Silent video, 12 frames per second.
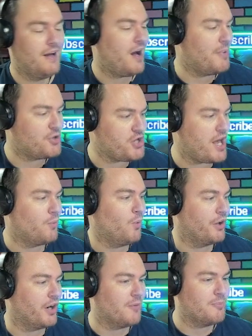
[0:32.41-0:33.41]
I'm a Gen
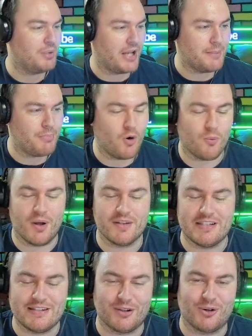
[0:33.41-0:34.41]
1er. I've been playing Pokemon
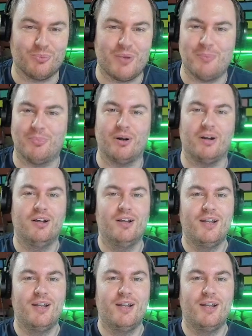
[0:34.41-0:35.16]
since I can remember.